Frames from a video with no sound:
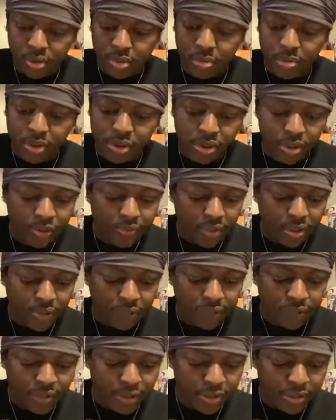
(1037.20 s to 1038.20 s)
Let me see if I can
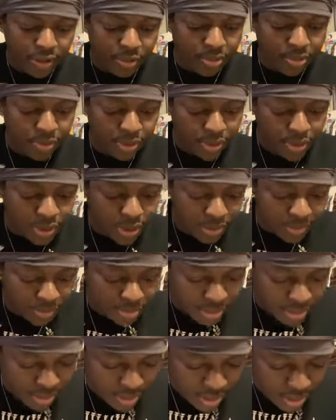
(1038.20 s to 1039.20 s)
find this
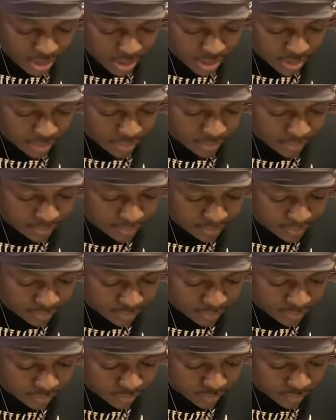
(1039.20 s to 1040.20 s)
precept. Shalakia.
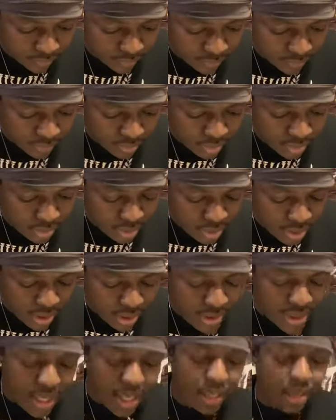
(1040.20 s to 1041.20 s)

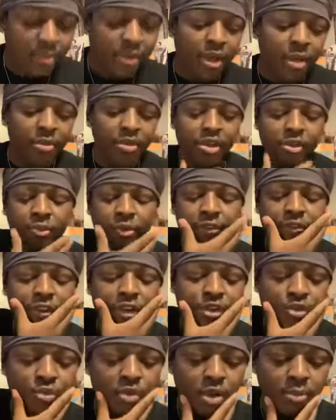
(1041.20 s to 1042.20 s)
Con, let me, I'm going to just read
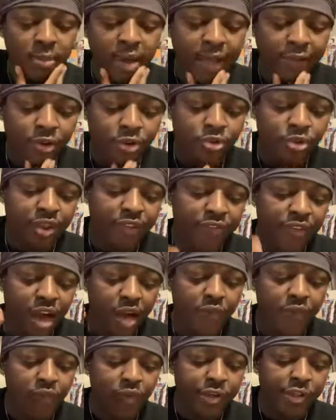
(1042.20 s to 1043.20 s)
verse 1. Matthew
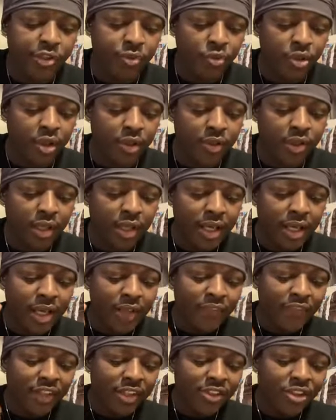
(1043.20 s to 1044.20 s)
25 and verse 1.
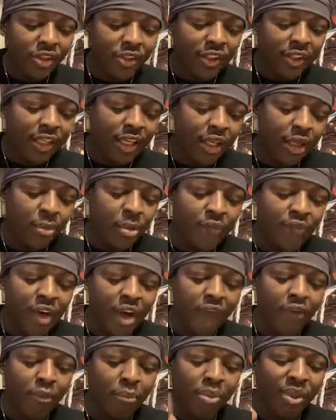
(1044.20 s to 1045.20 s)
Then shall the kingdom of
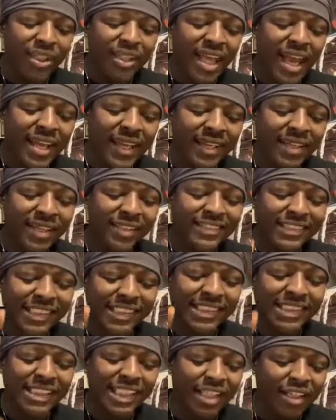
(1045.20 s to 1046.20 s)
heaven be likened
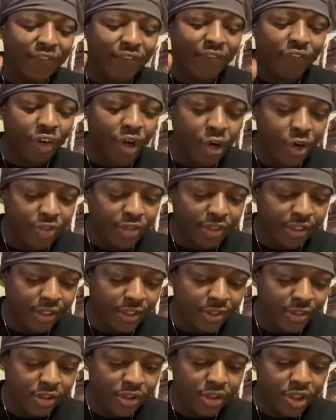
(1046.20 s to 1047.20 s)
unto ten
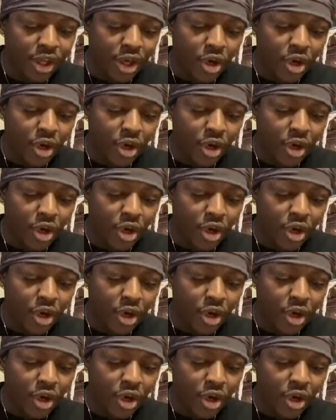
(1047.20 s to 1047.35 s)
virgins,